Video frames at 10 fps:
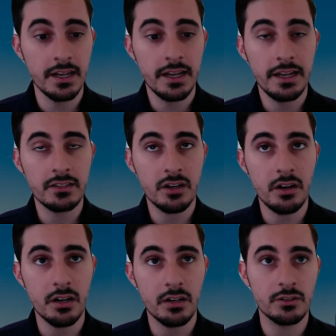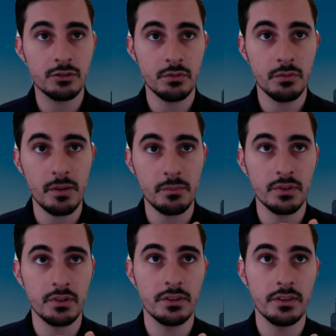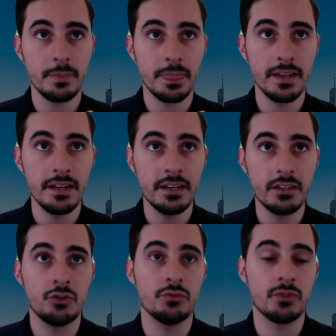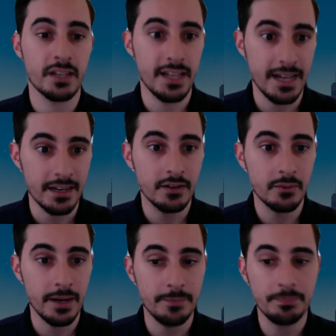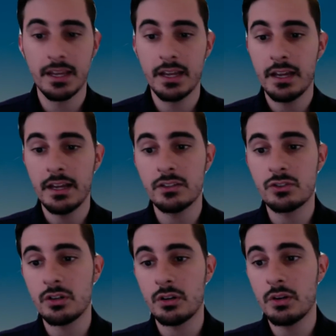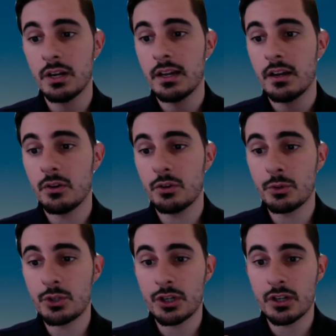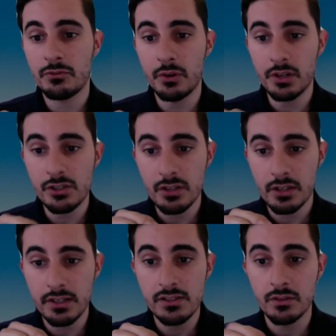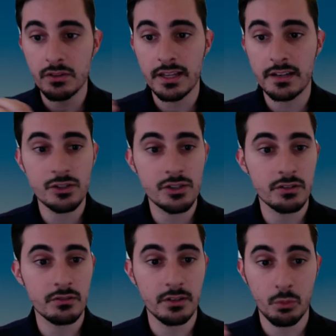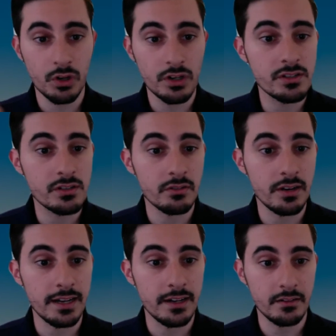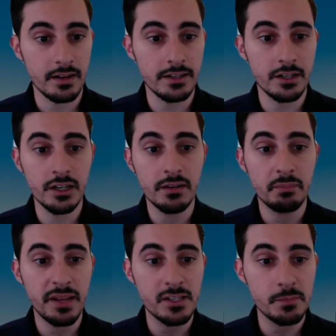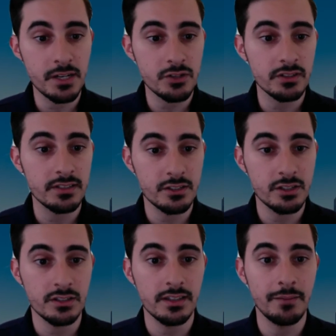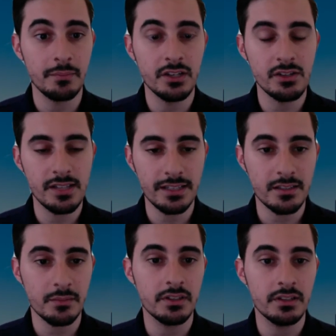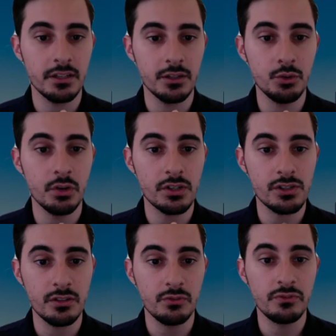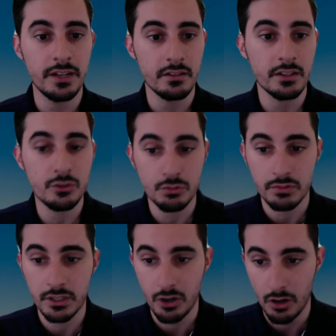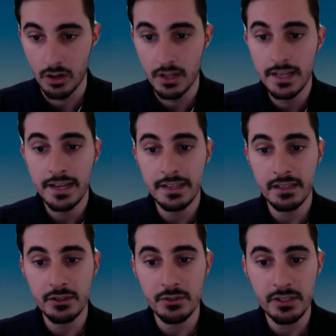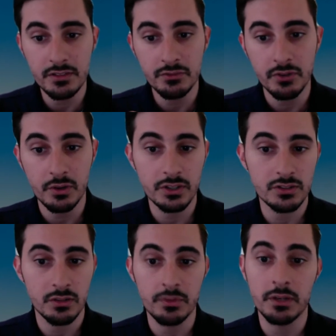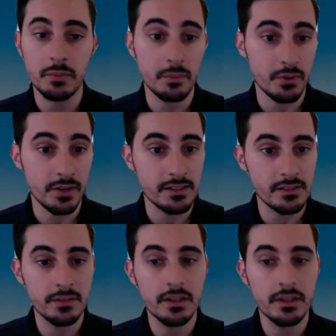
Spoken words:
It's harder to remember than it is to forget, right? And so what you're going to focus on is the letters in the words in red, right? You're going to pay special attention to that because that's something that you are still failing to recall and that you need to focus on when you're memorizing.